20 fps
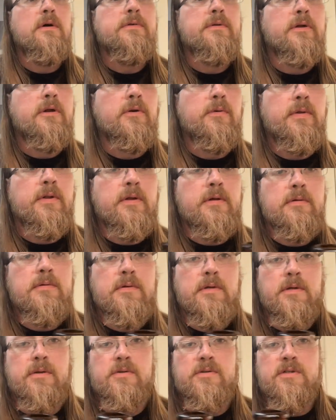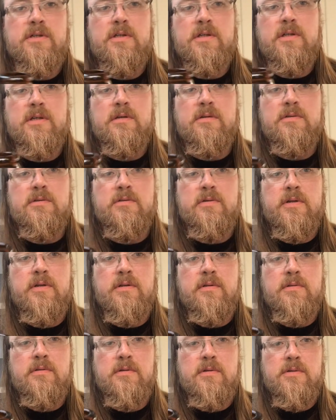I don't know whether, can you see that? Is there any,
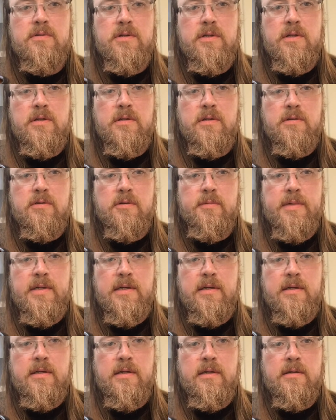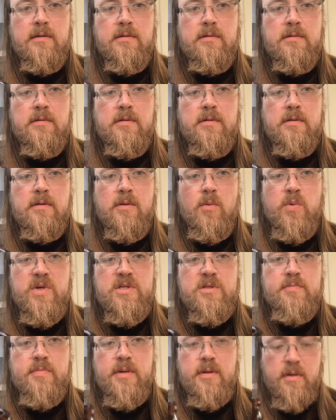can you see anything coming out of that? The
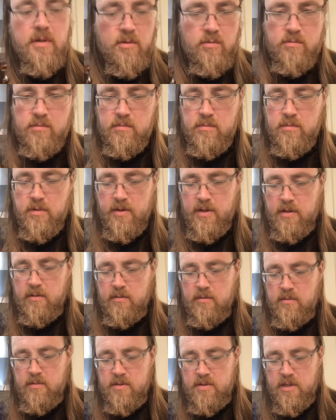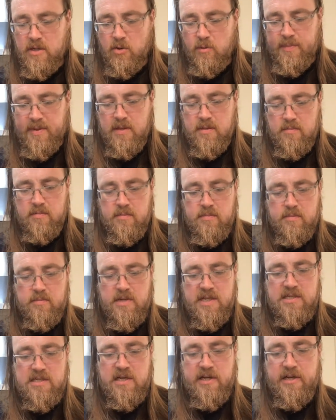wisp? No, nothing. There's a little bit
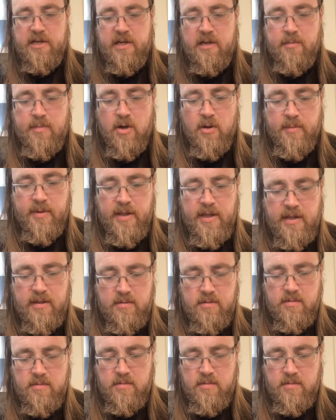nestling in the bottom of there,